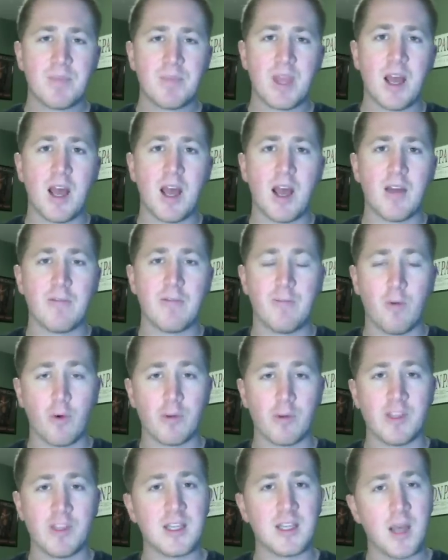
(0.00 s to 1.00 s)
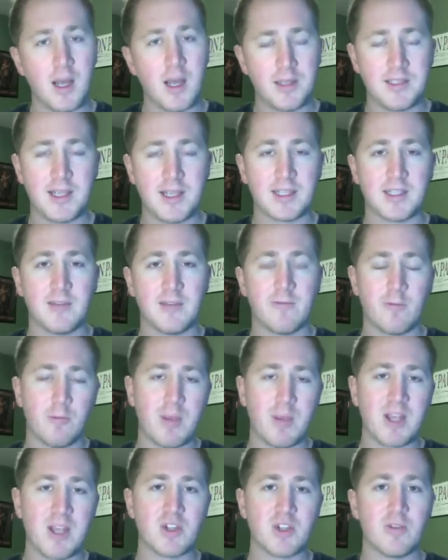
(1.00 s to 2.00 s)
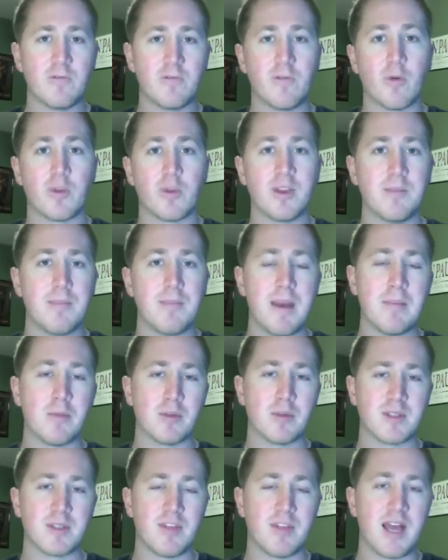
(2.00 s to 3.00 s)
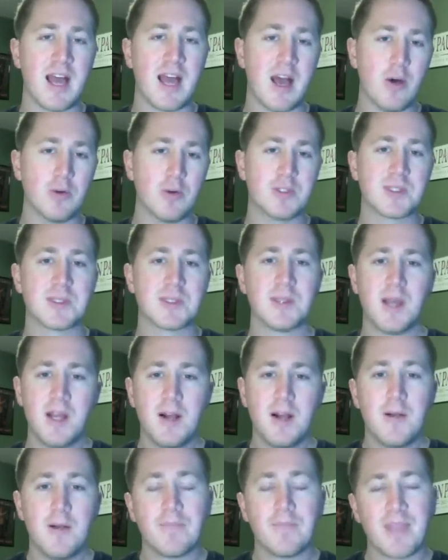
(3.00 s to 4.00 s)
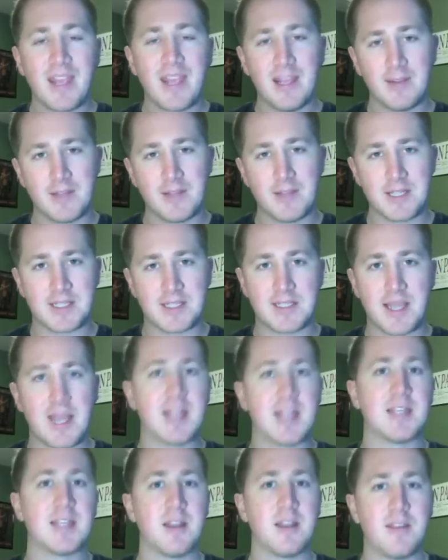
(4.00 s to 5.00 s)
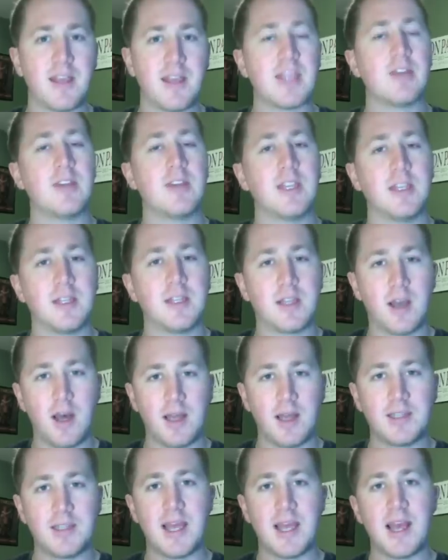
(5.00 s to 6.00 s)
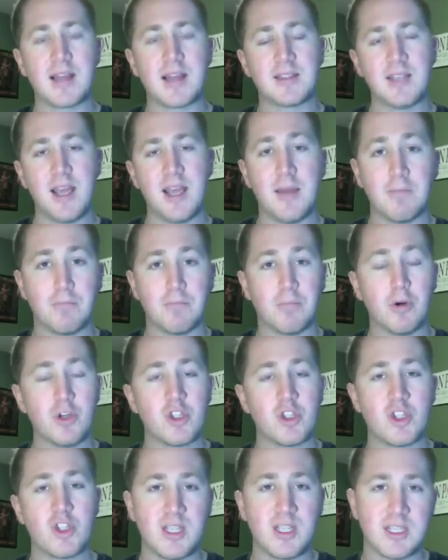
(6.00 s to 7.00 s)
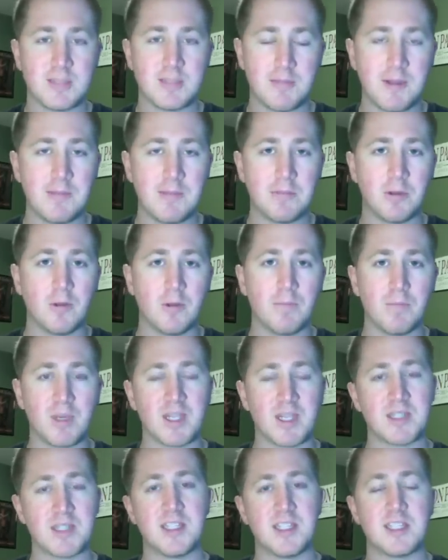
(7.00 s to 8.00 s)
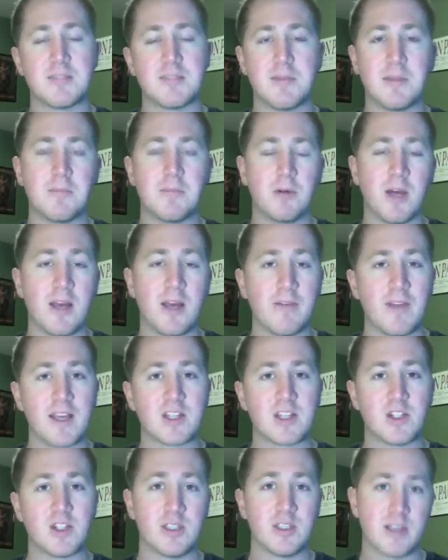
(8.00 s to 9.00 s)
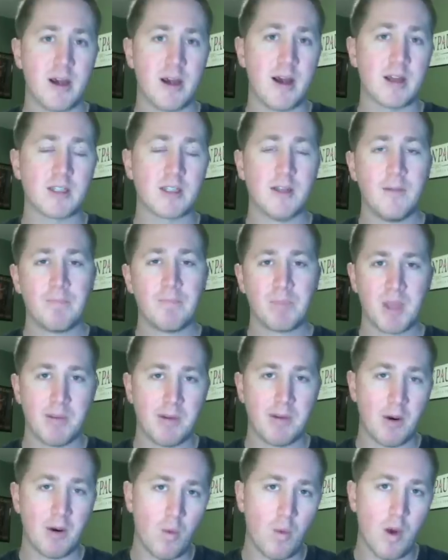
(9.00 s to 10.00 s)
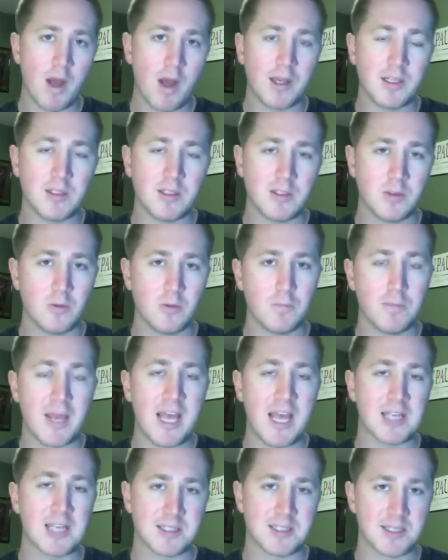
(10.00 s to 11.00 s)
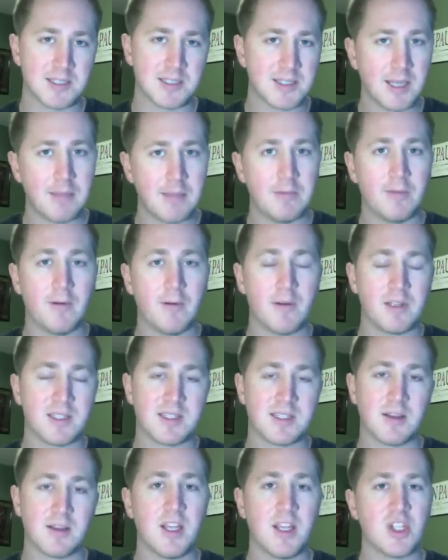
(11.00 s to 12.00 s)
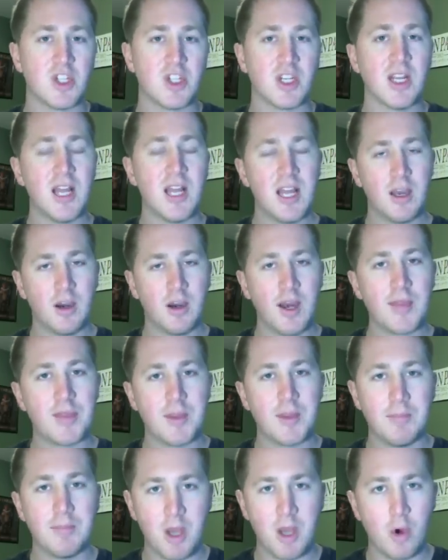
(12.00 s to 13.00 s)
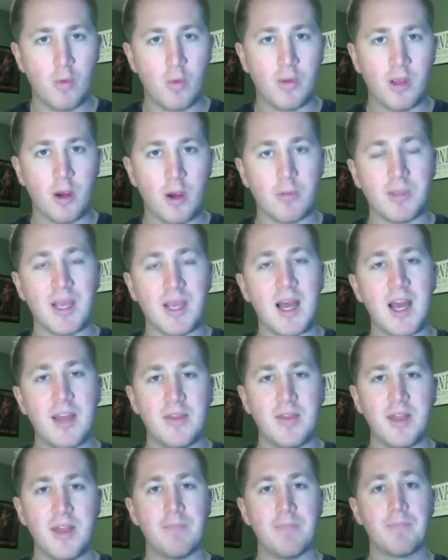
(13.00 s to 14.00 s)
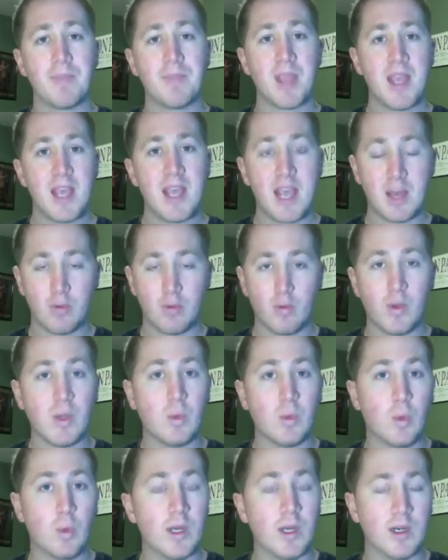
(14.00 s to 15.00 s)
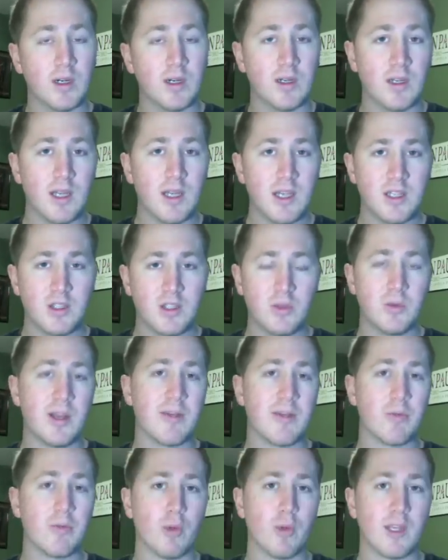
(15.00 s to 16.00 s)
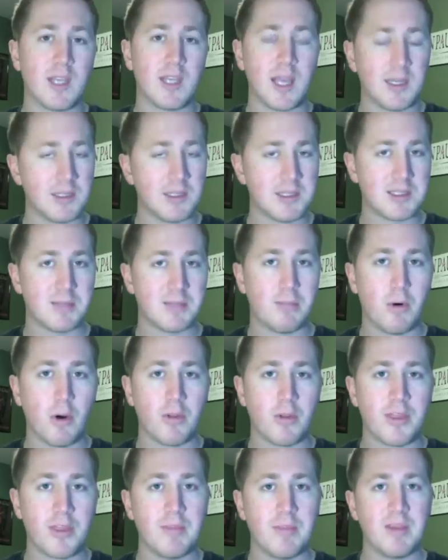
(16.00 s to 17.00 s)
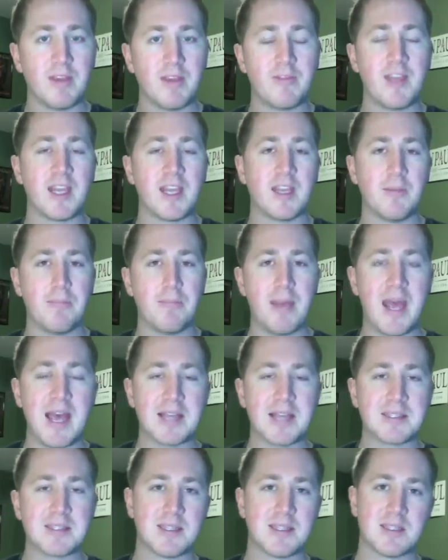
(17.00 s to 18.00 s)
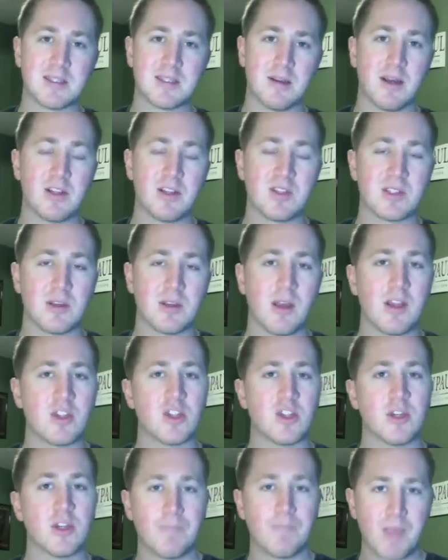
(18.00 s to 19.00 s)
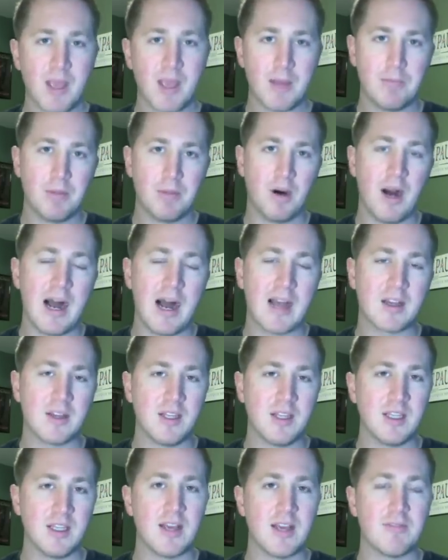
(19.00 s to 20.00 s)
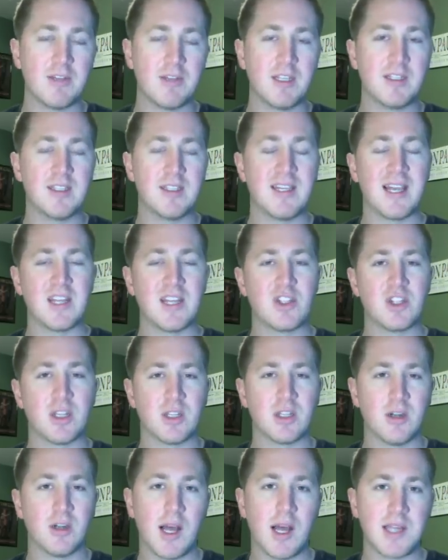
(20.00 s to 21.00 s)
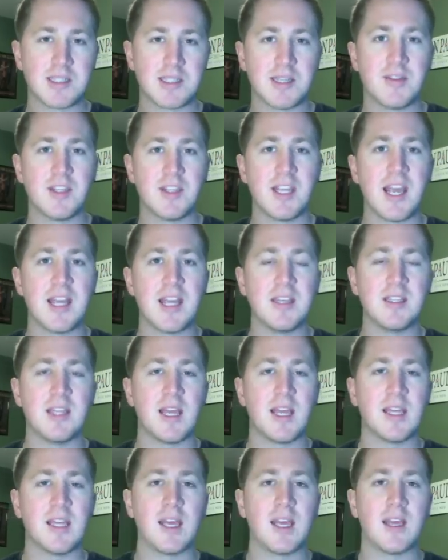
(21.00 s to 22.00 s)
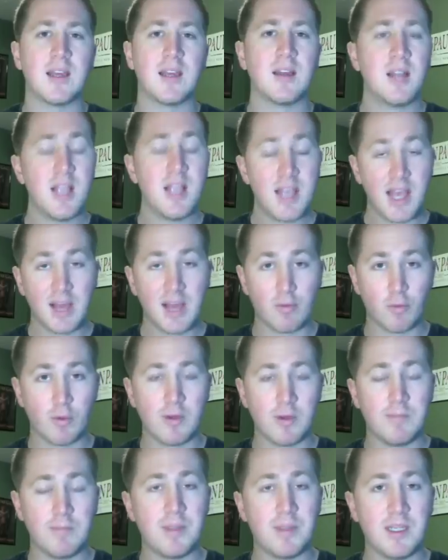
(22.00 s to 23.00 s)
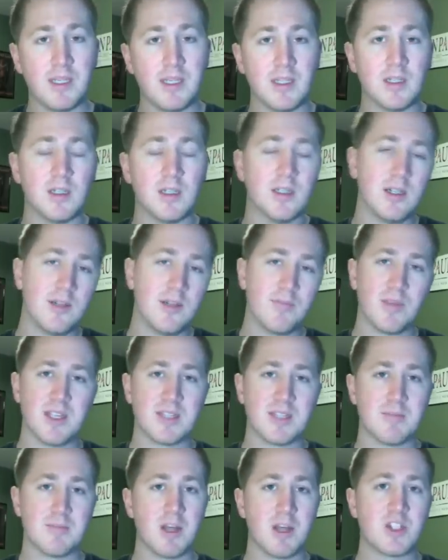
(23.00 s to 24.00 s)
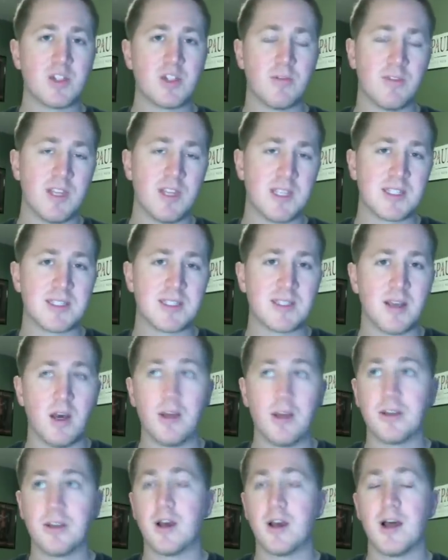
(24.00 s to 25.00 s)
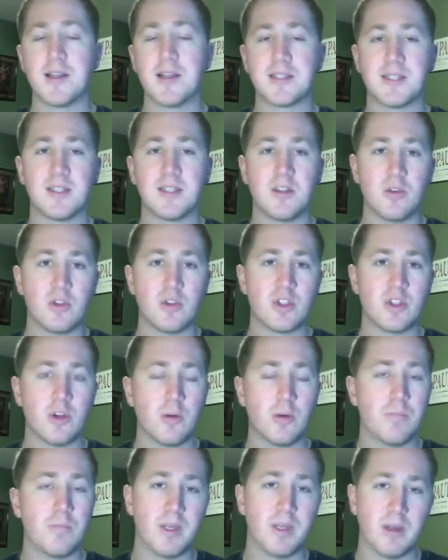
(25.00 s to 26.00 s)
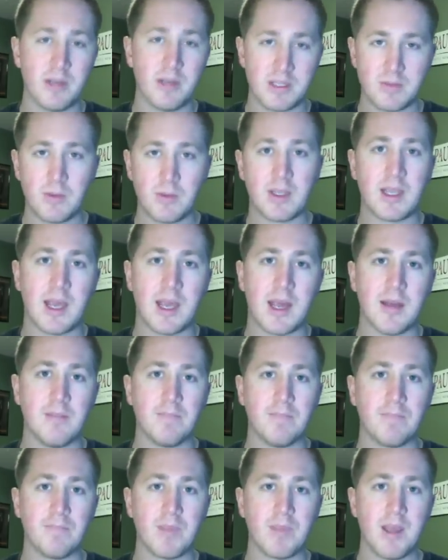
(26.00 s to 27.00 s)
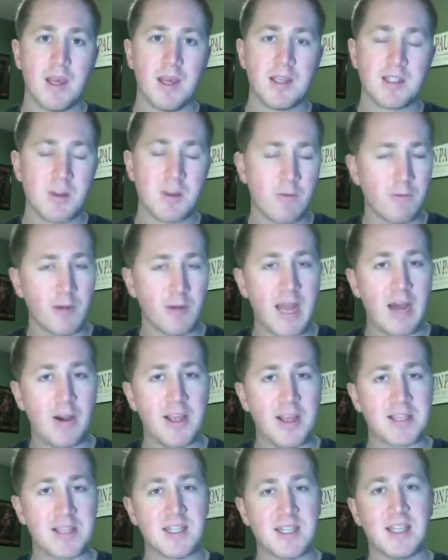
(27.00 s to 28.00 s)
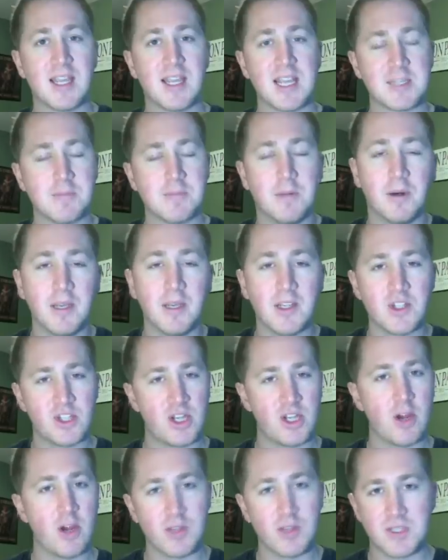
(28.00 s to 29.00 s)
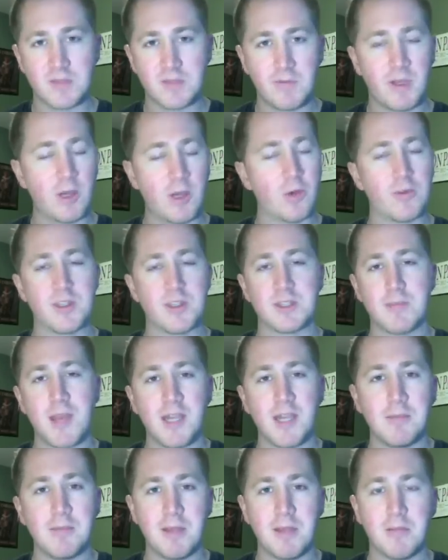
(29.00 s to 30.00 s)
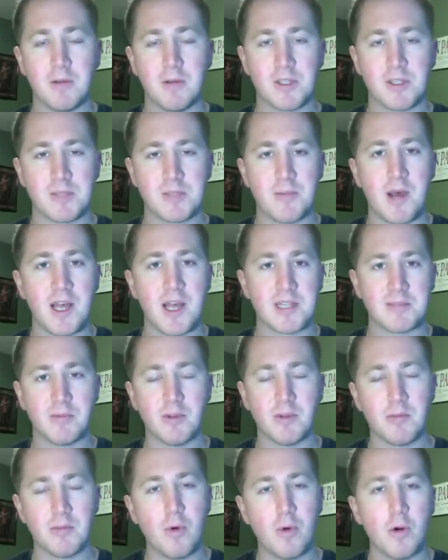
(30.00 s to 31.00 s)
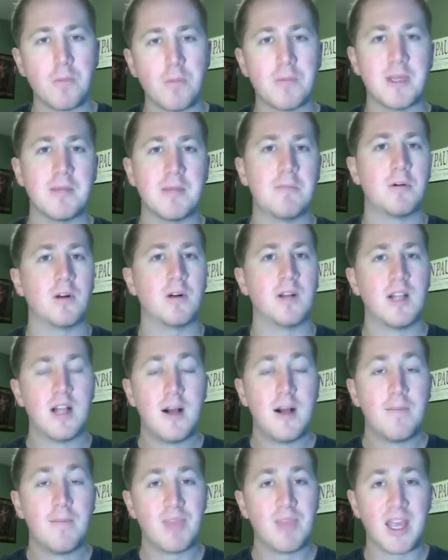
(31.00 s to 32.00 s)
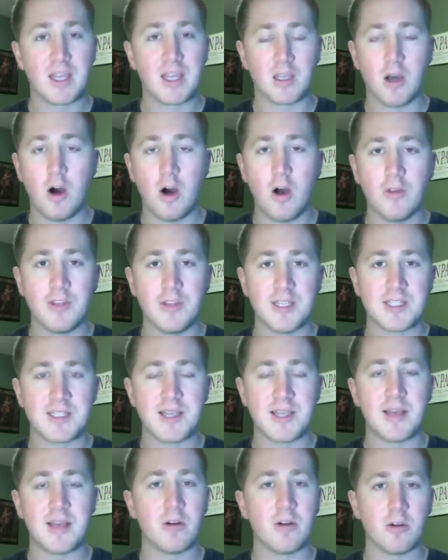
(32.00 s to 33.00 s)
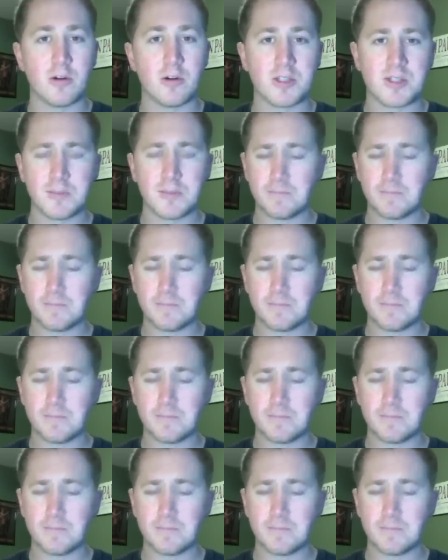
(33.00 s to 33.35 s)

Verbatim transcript: uh, for the contact information for the members of the House and the Senate that you need to contact and push these people because these people have actually talked about wanting to pass this type of legislation. Let them know we are behind them and we will do whatever we can to support them if they can pass this legislation block the indefinite detention clause in the NDAA, and repeal as much of this unconstitutional bill as we can. So for now, I ask that you guys please share this video with as many people as possible. The more people that call these senators